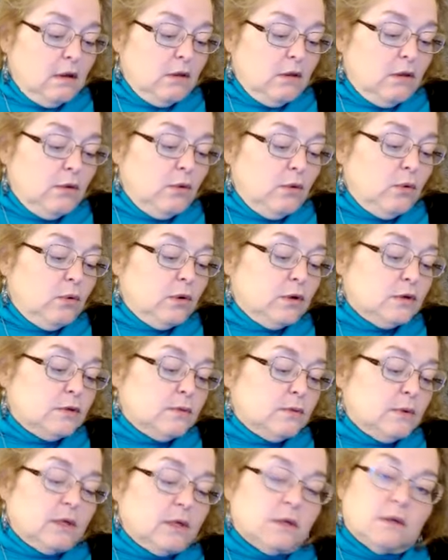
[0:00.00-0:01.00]
the Horns
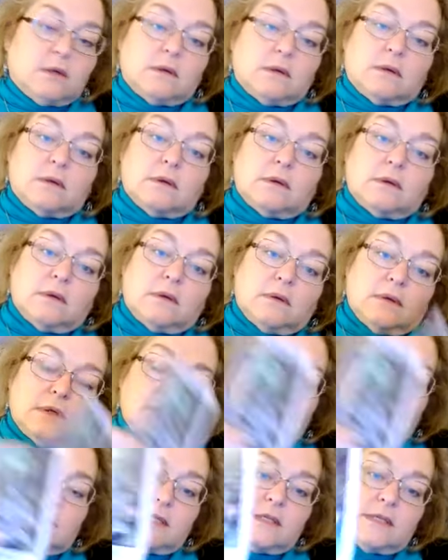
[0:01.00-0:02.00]
one.
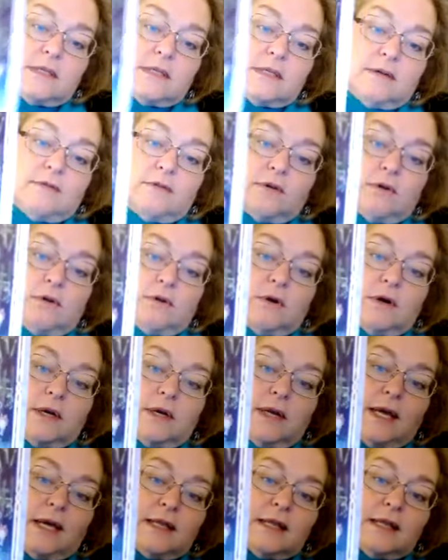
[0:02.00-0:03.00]
This is the Devil
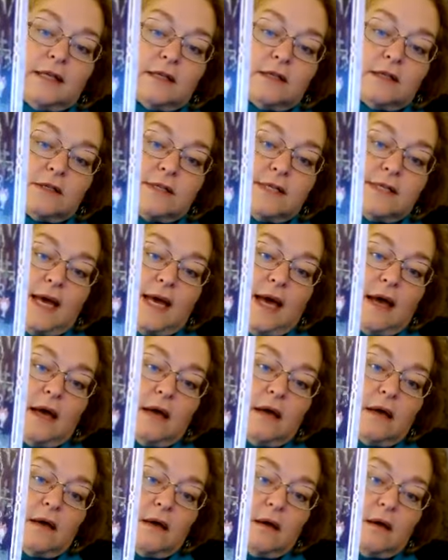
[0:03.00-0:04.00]
card. In this
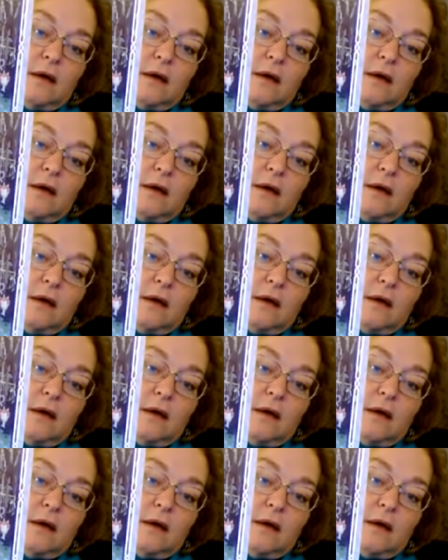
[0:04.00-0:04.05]
deck,